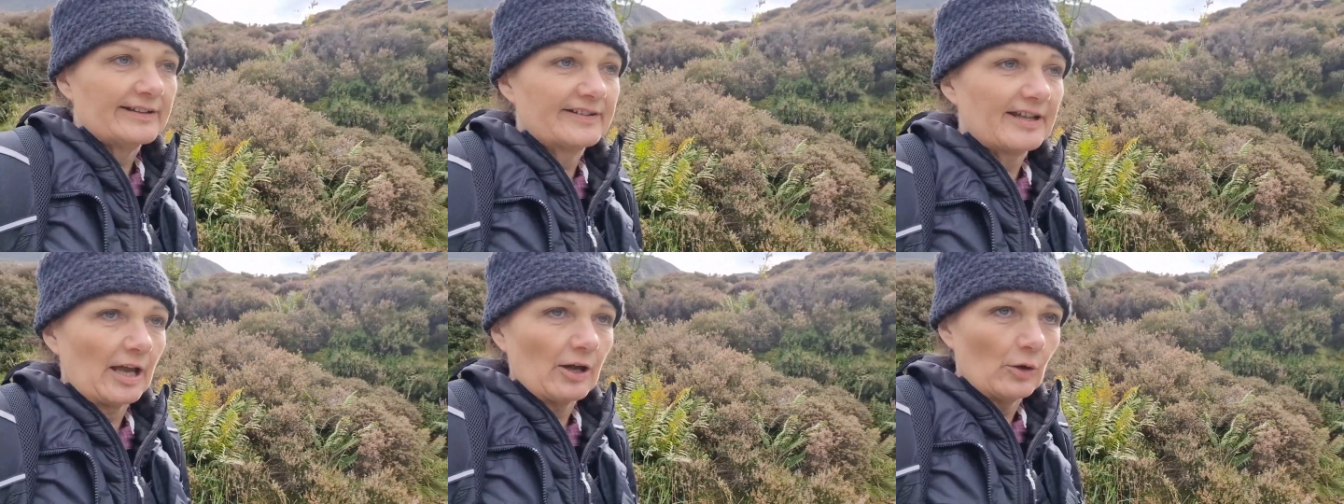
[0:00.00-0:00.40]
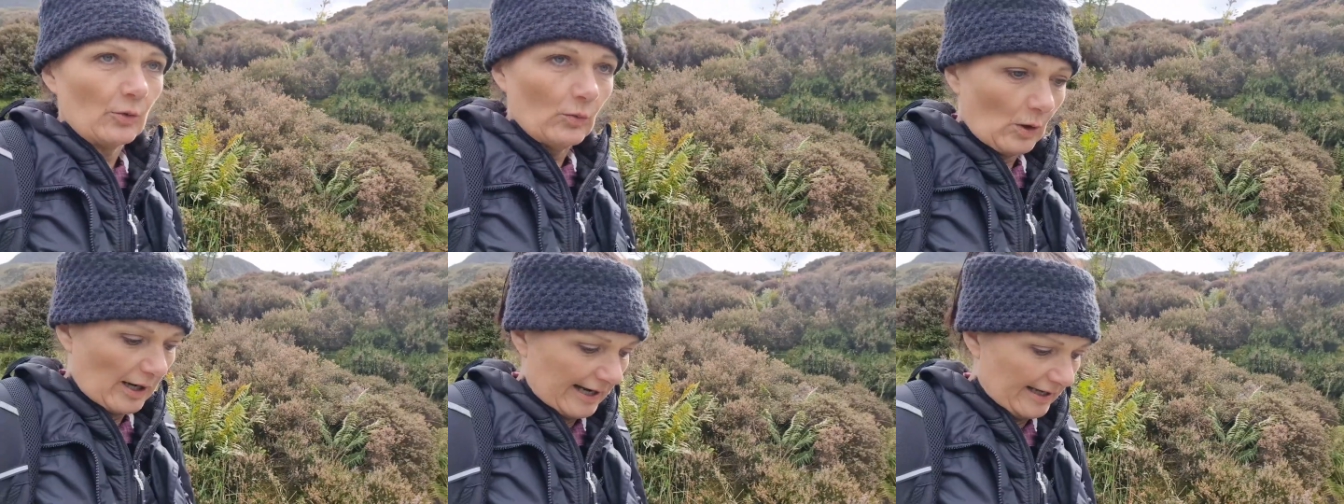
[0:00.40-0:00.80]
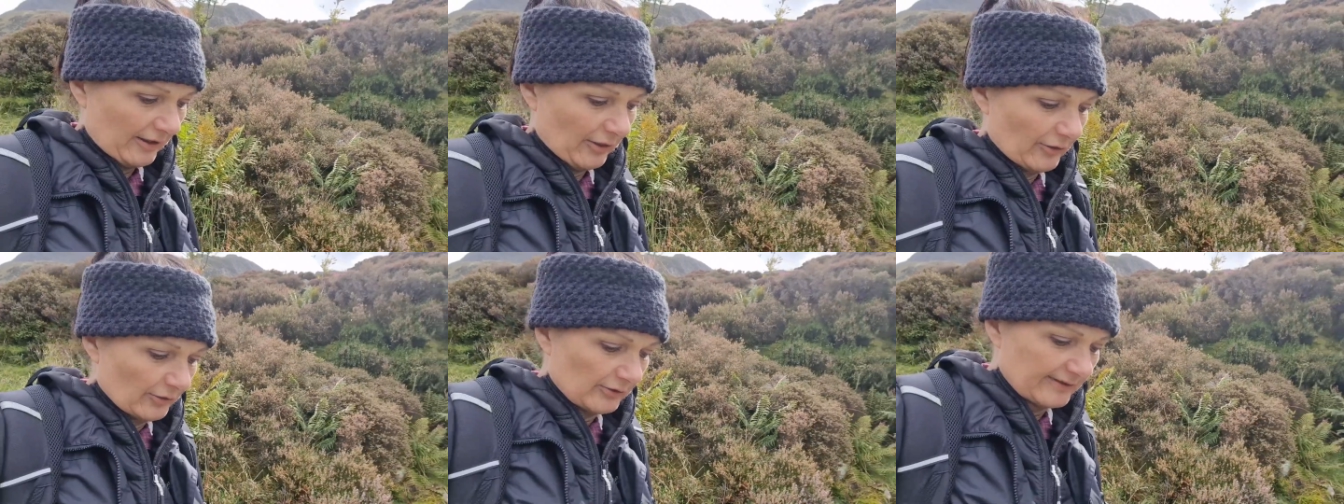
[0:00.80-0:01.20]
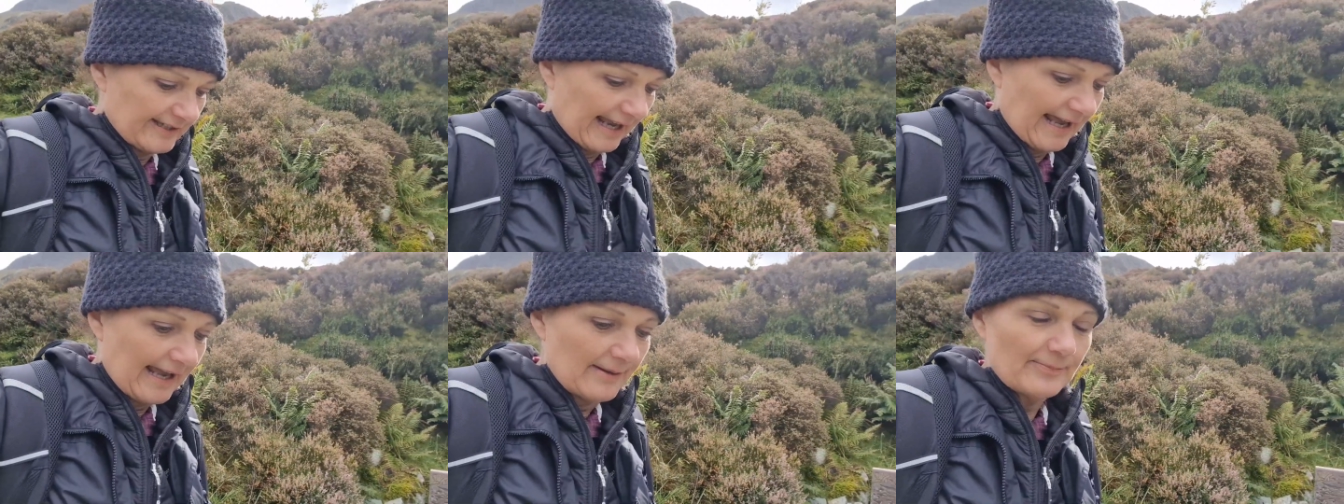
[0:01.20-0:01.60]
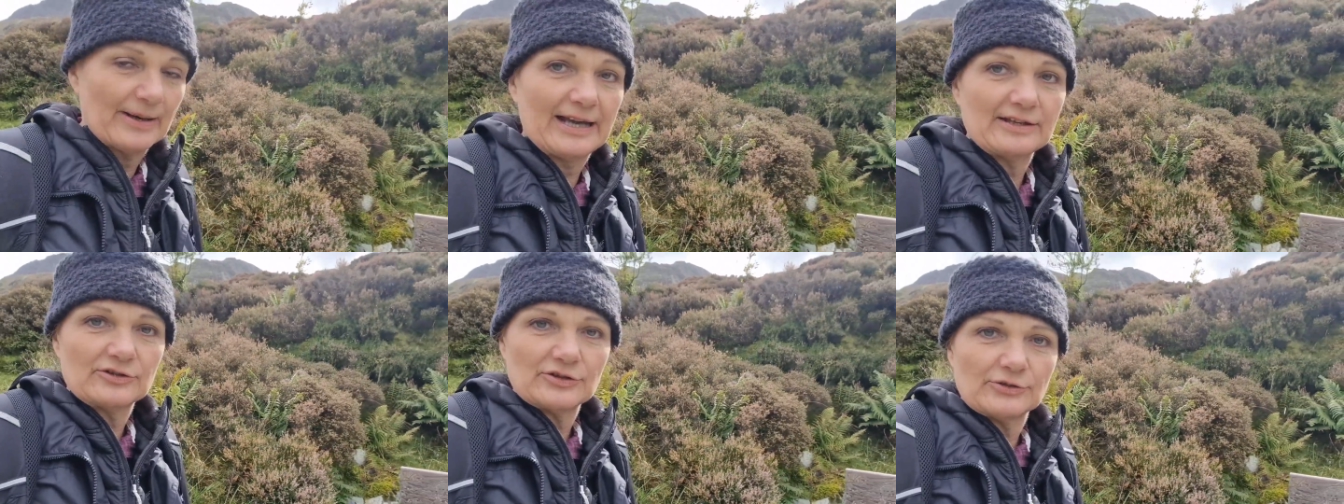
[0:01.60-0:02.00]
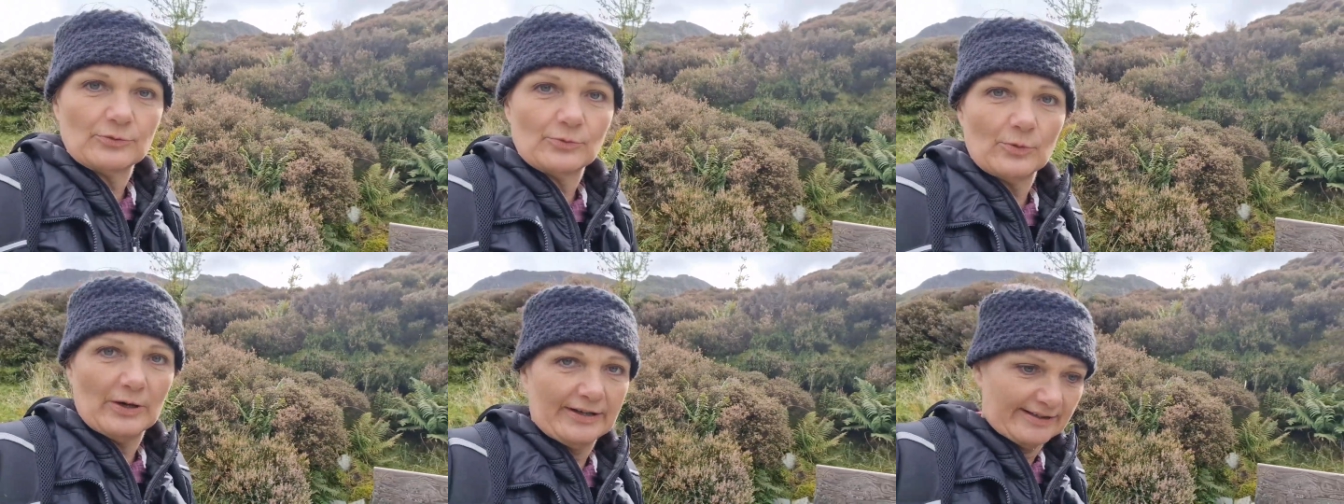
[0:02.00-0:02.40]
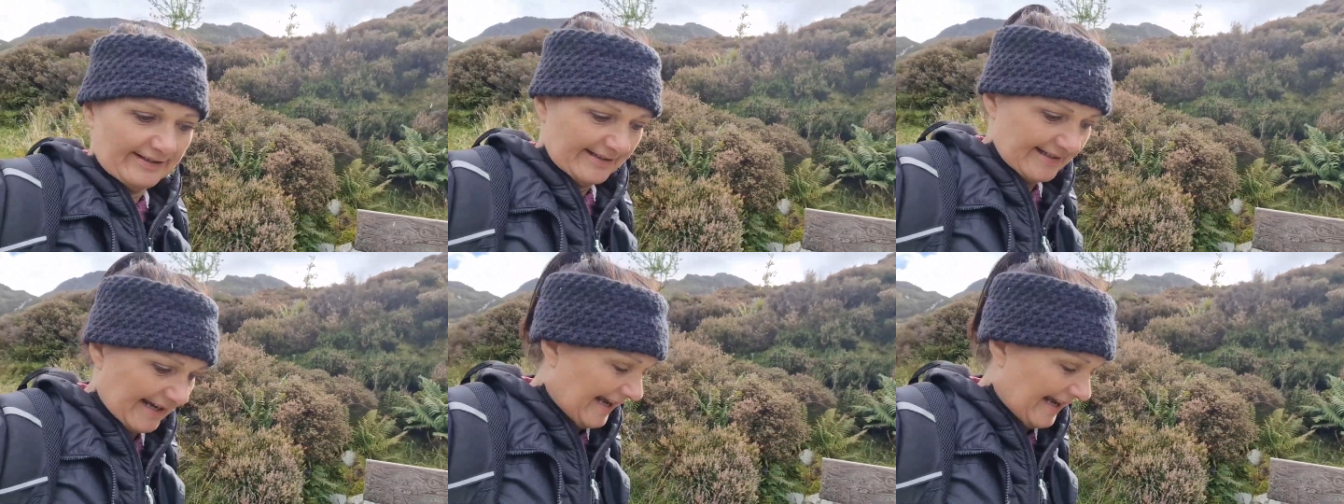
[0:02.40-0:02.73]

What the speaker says: So what I thought I might do one